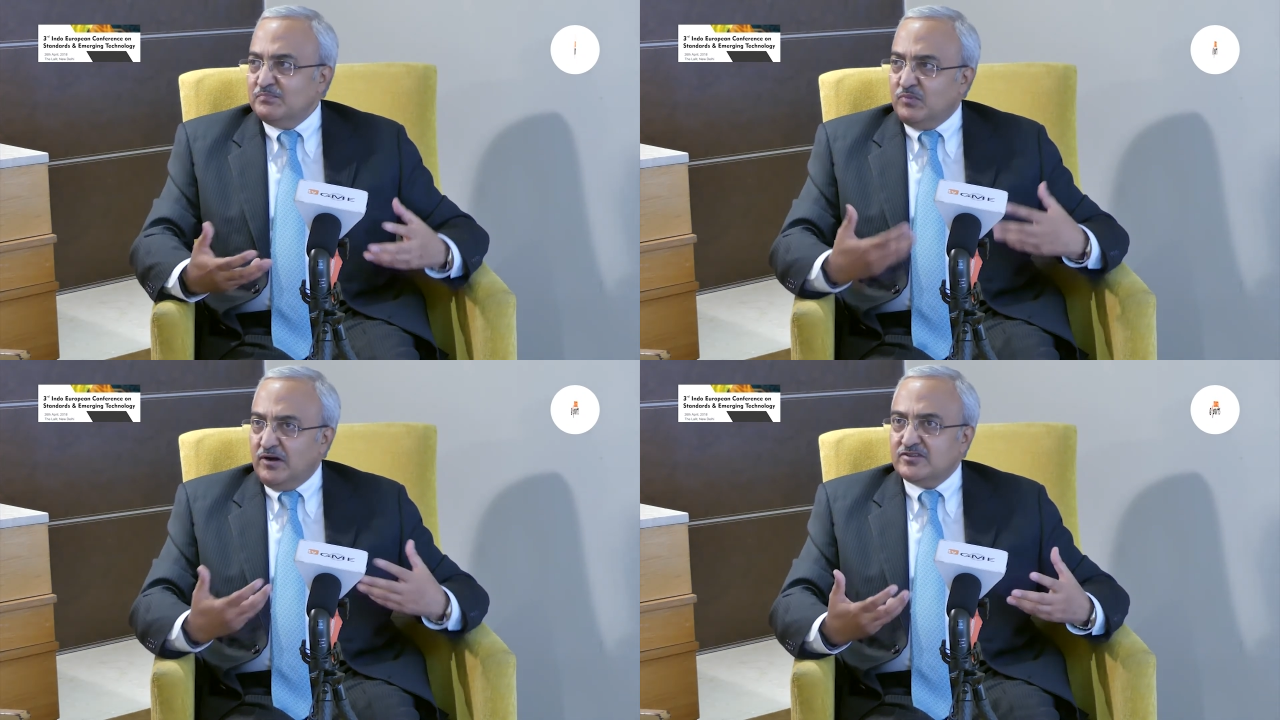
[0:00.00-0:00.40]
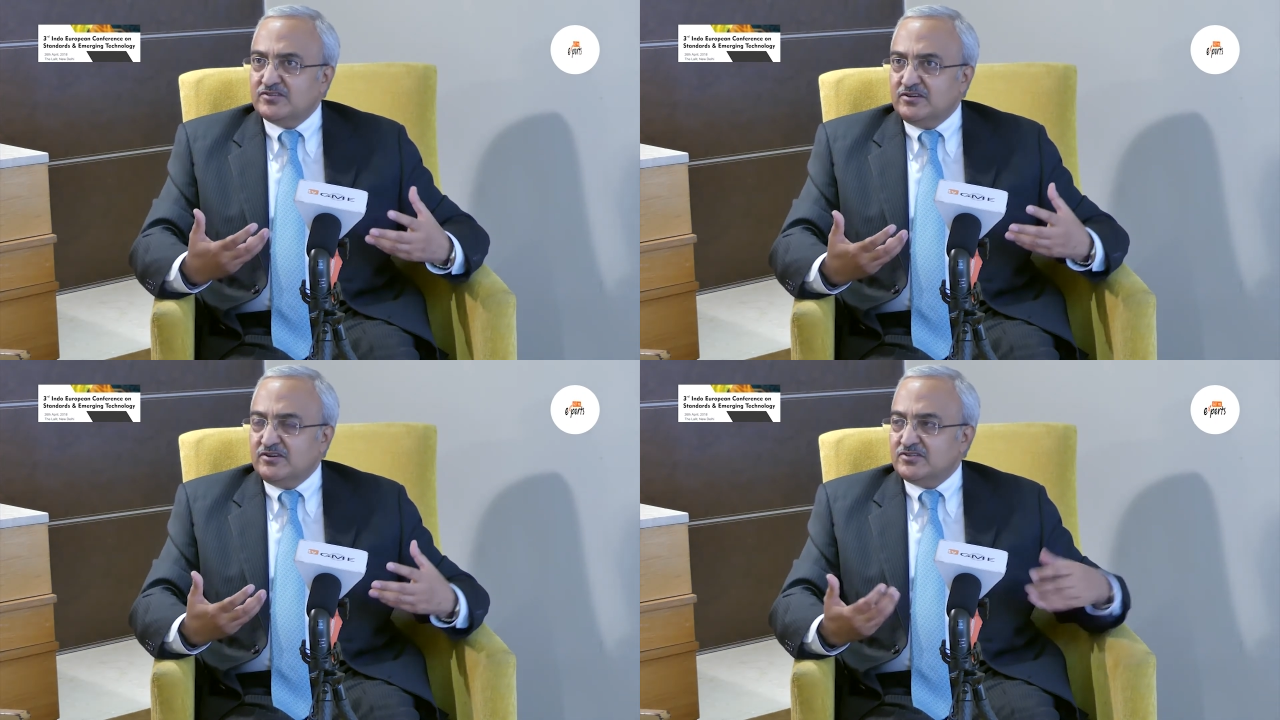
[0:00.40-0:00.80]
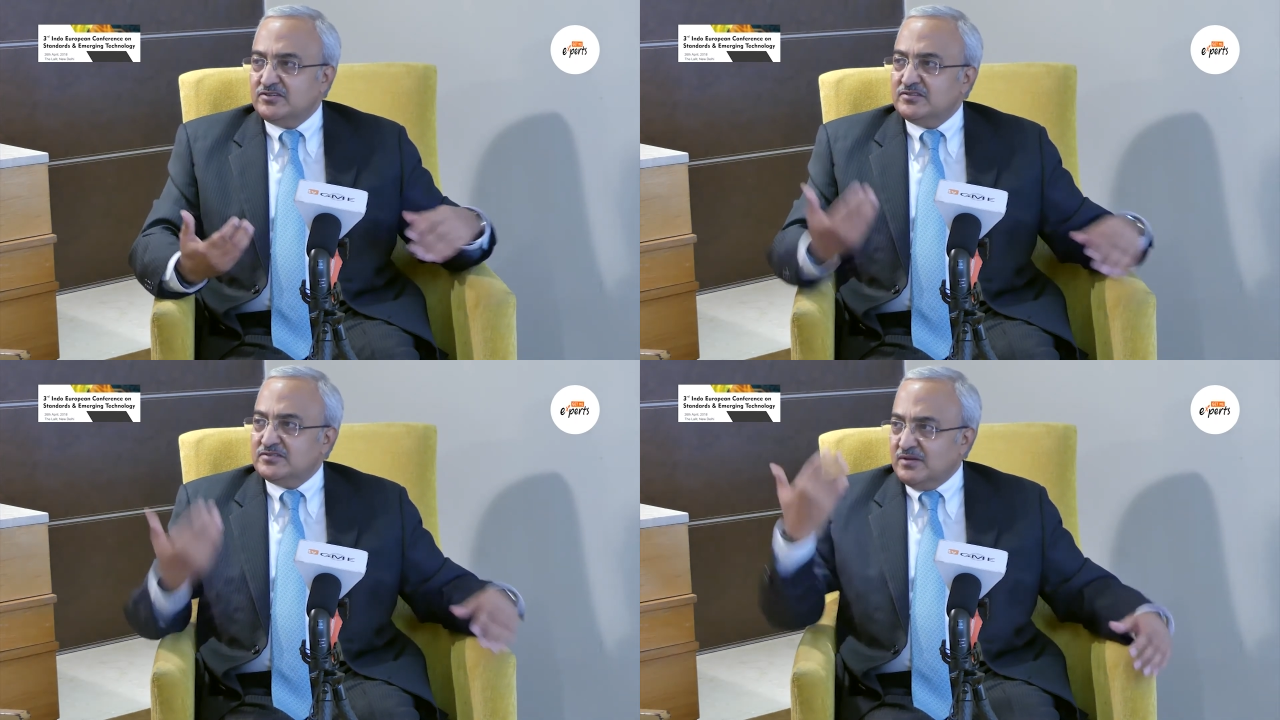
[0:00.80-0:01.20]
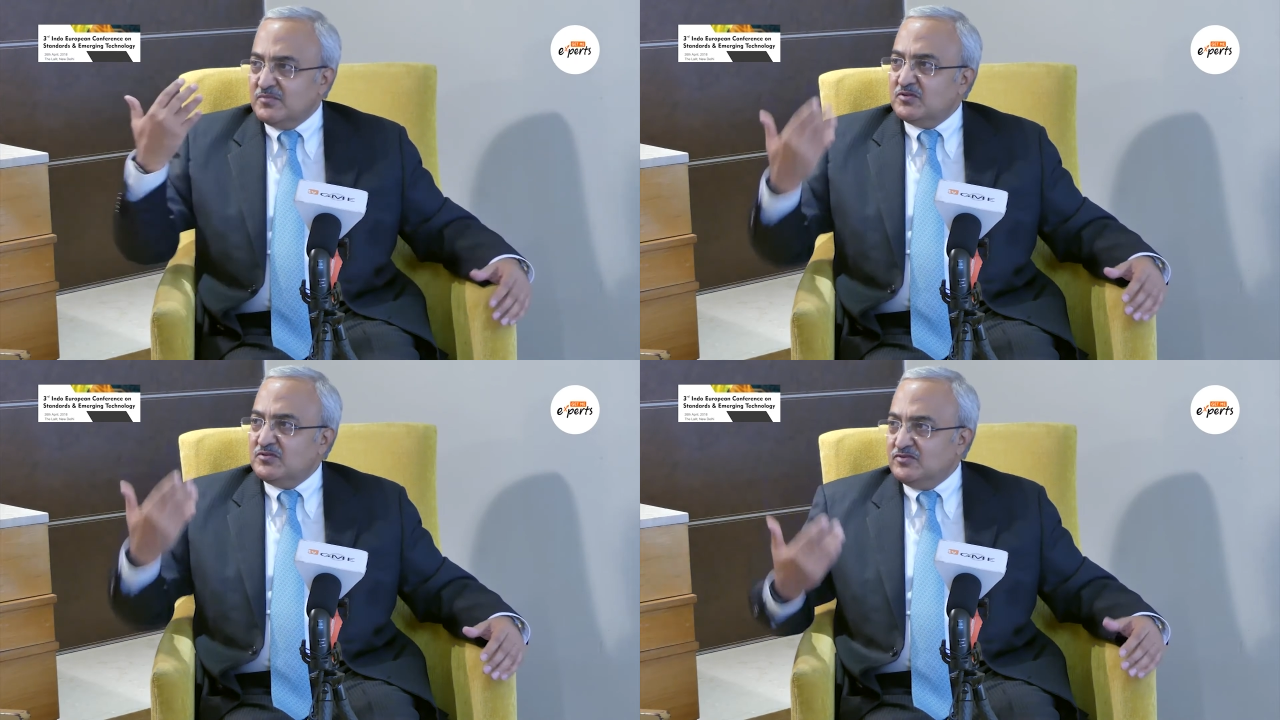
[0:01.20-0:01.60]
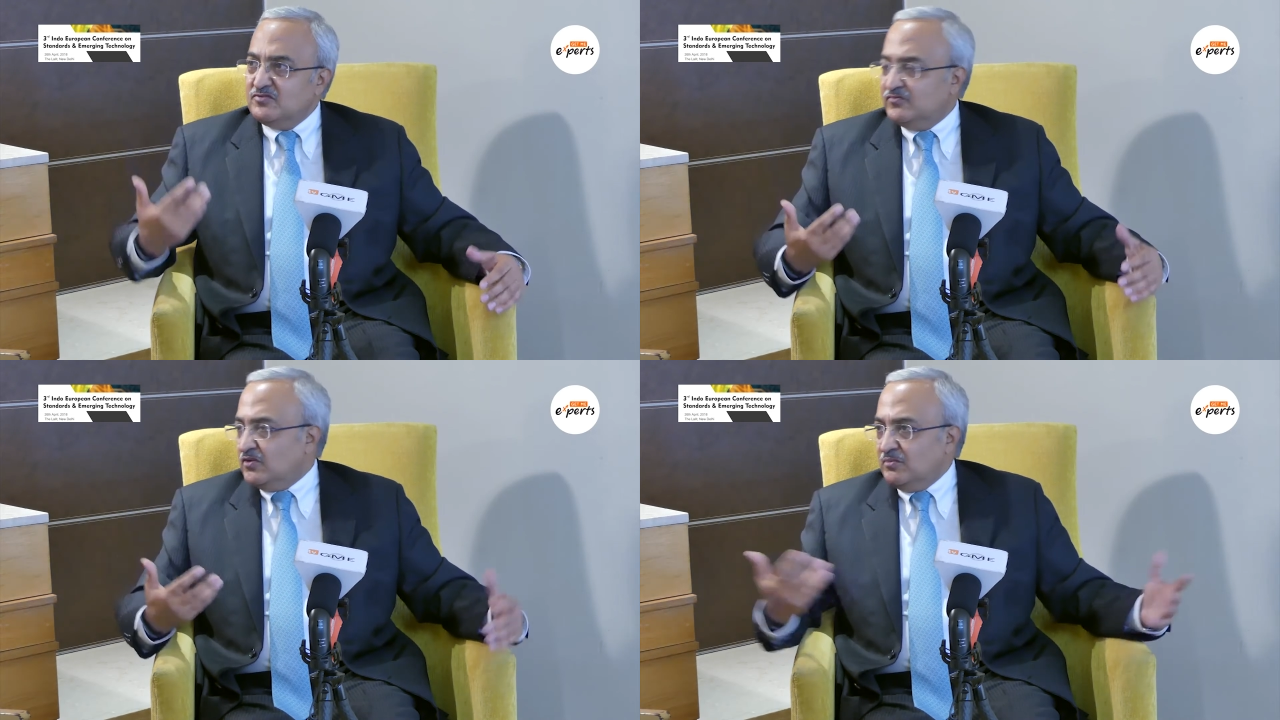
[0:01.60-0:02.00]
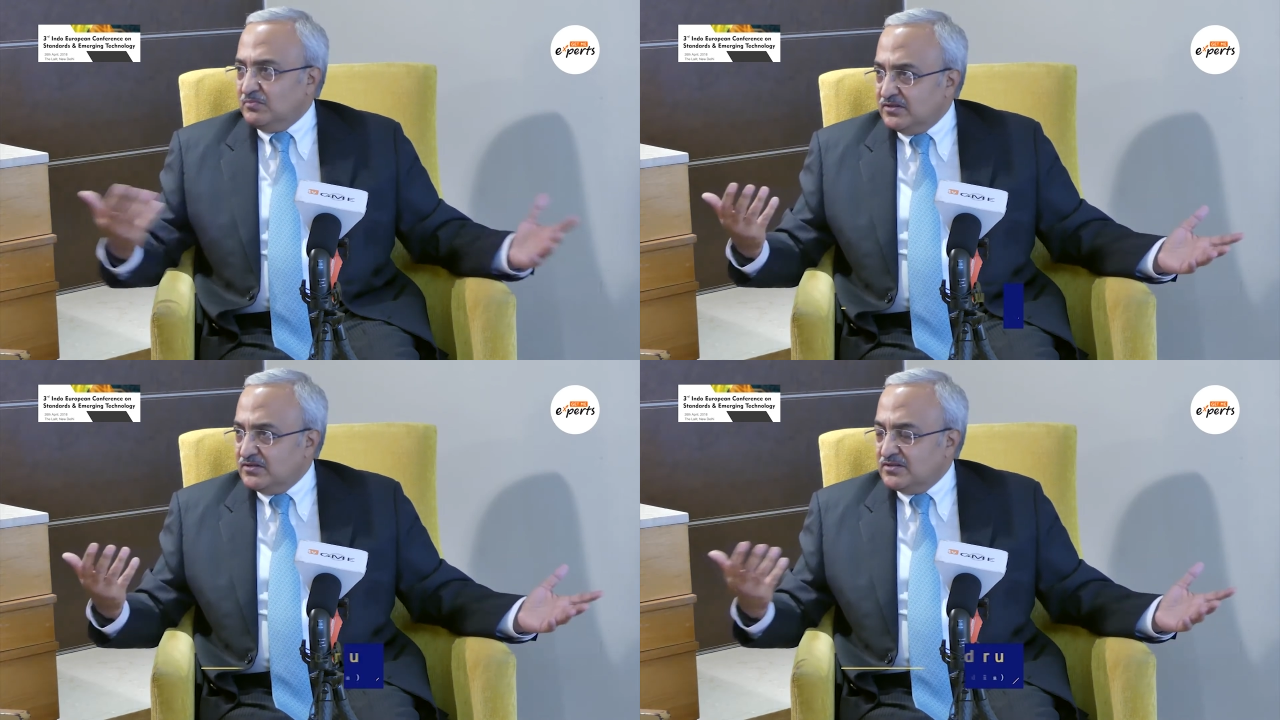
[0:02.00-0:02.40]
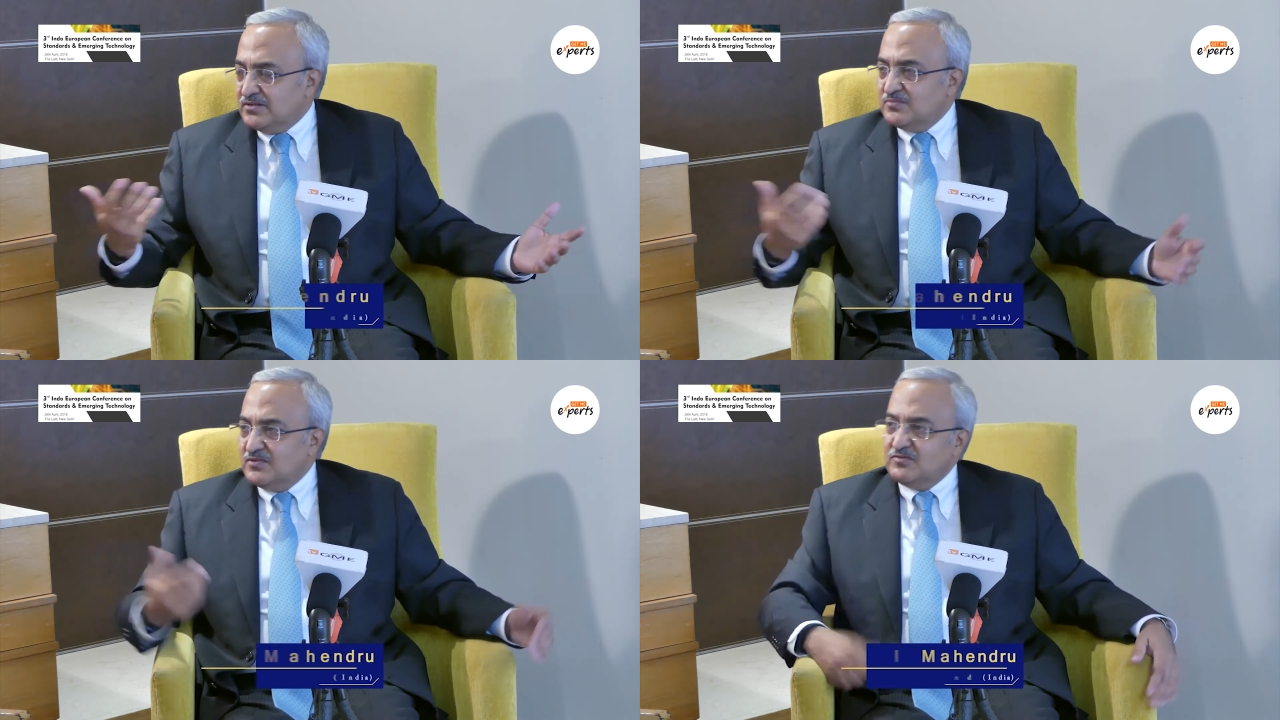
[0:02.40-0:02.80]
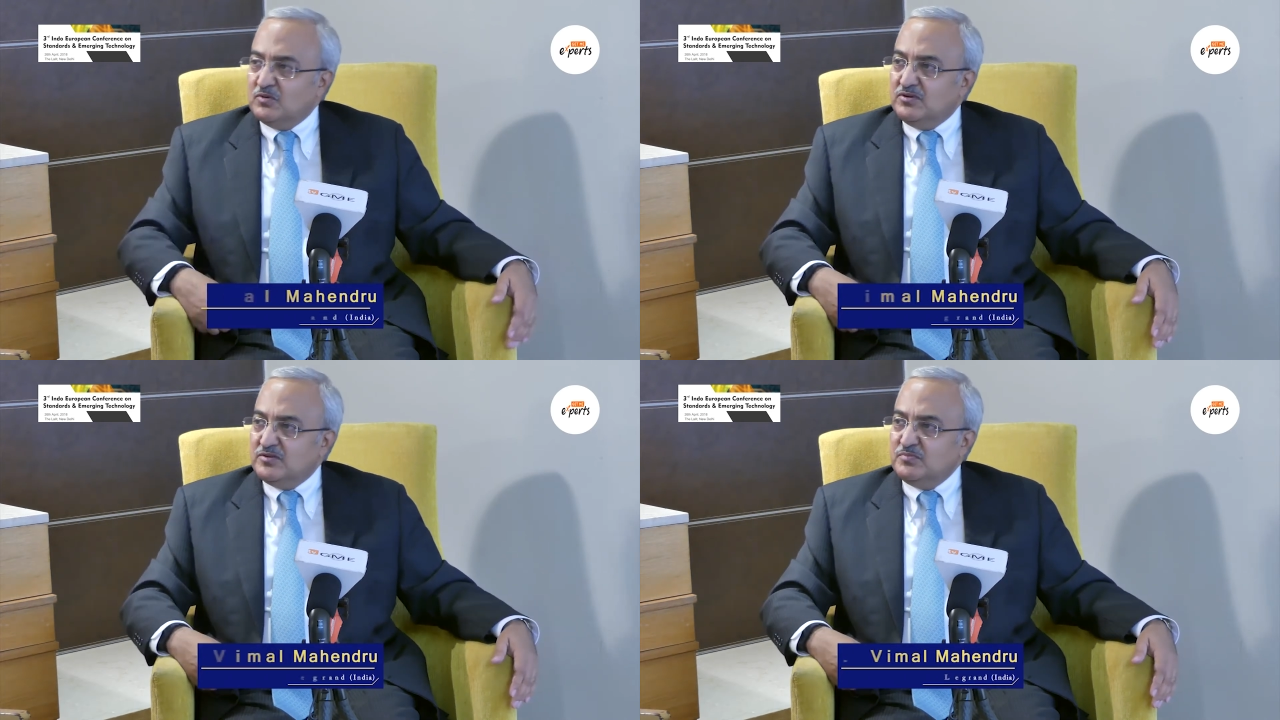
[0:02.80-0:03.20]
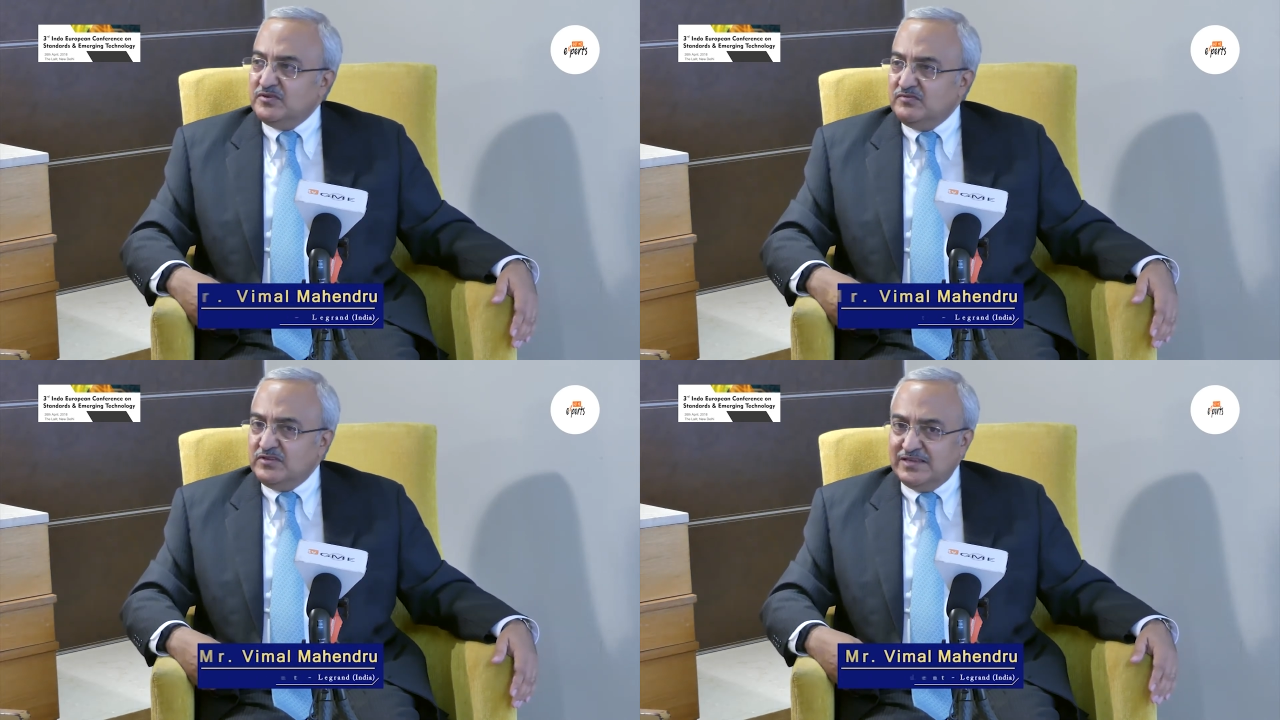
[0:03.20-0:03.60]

power generation is coming on the rooftop in terms of solar pv